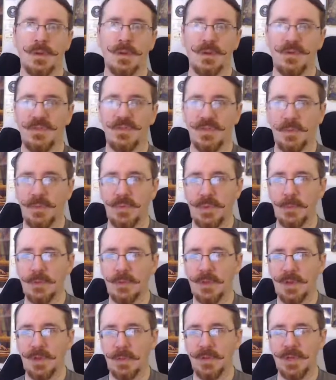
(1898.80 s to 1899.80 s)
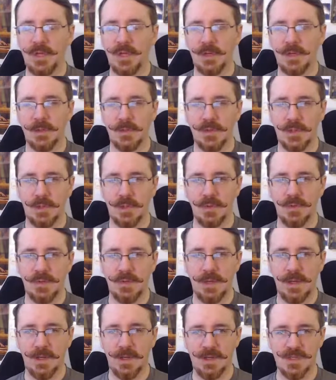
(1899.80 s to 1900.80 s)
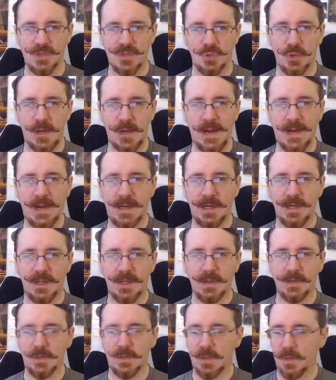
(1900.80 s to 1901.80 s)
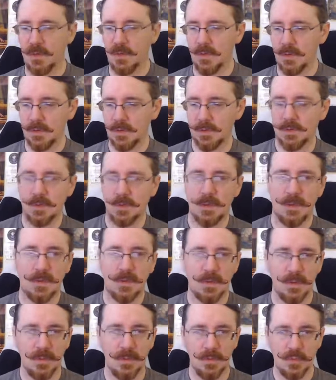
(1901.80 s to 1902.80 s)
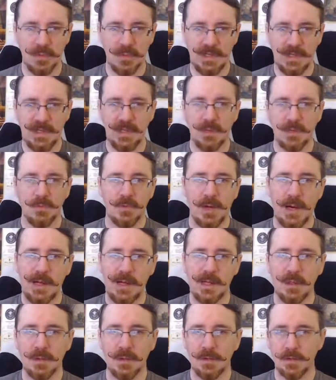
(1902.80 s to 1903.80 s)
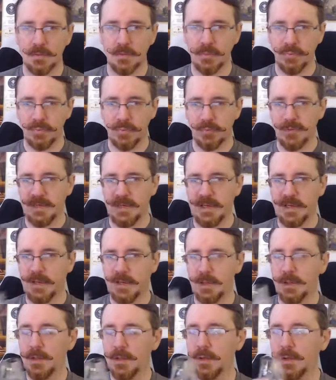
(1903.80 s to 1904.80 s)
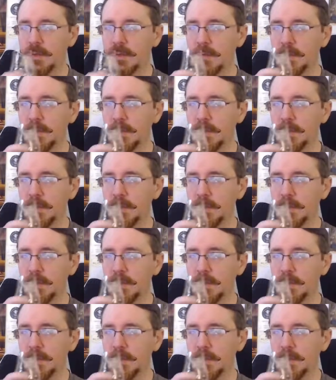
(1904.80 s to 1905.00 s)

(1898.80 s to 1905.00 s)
Because some people will come in here and be like, who the hell is Brian KIllco? Rian? Ryan? Brian?